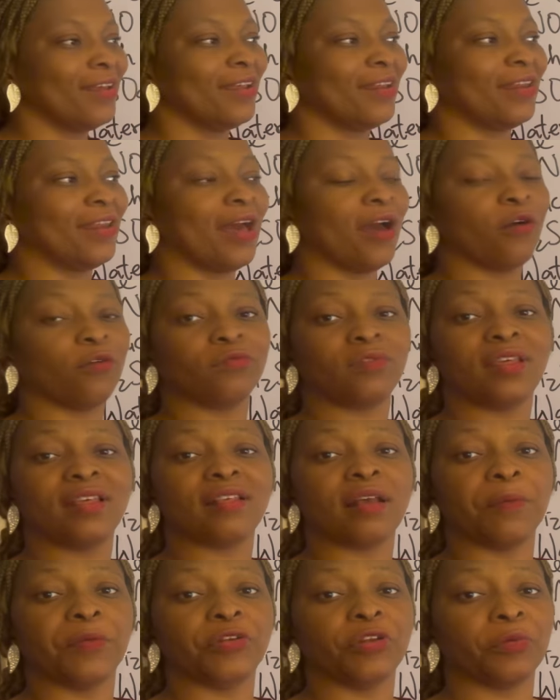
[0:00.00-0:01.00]
Now,
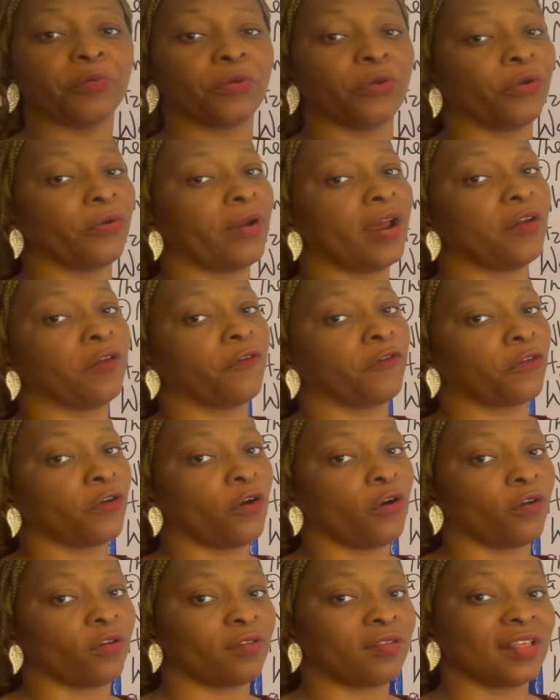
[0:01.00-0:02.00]
this ammonium chloride, of
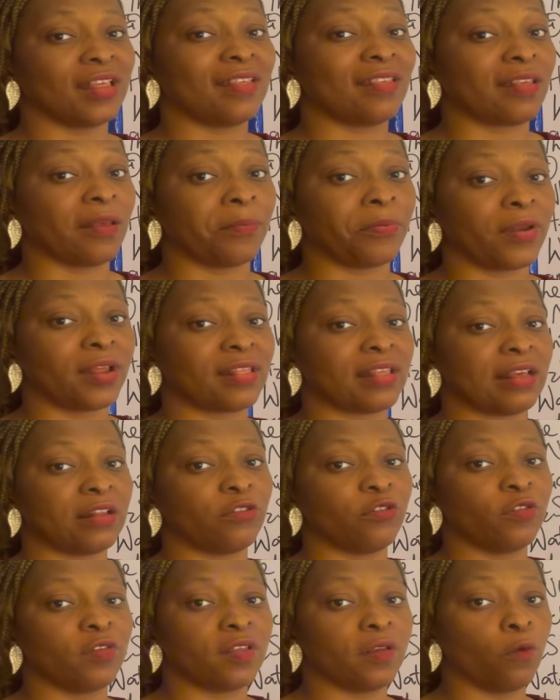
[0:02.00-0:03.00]
course, is
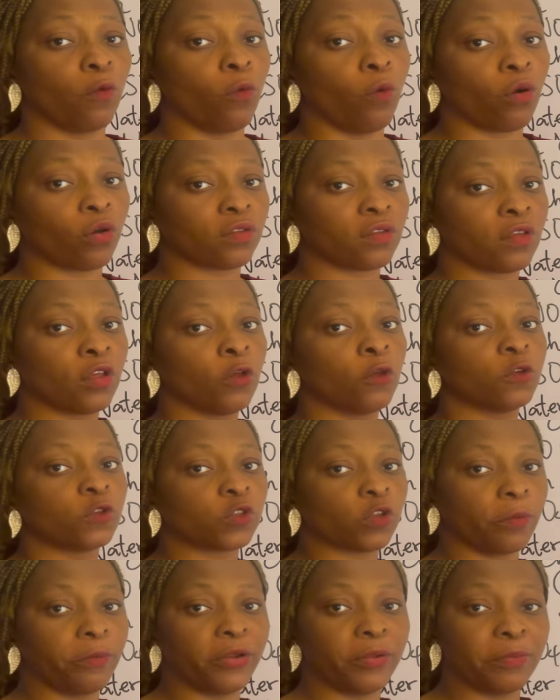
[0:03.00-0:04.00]
separated using what?
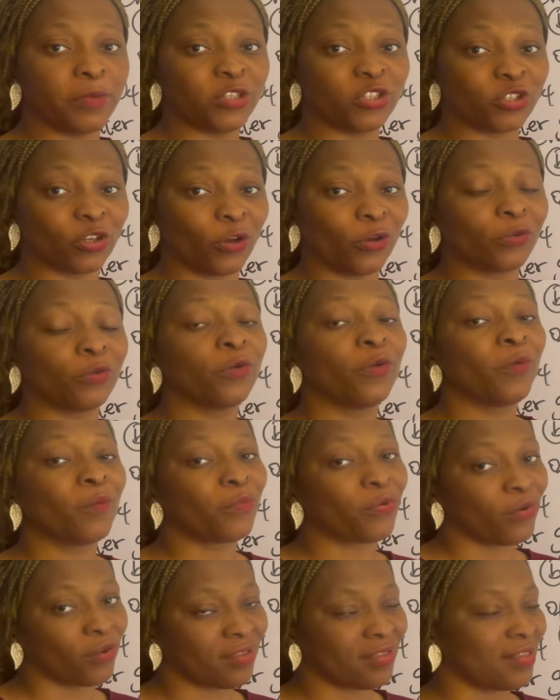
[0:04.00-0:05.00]
Sublimation
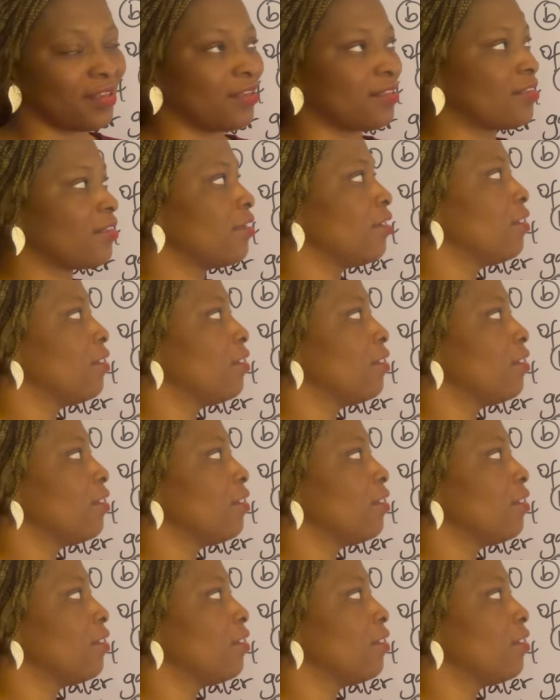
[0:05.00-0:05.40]
process.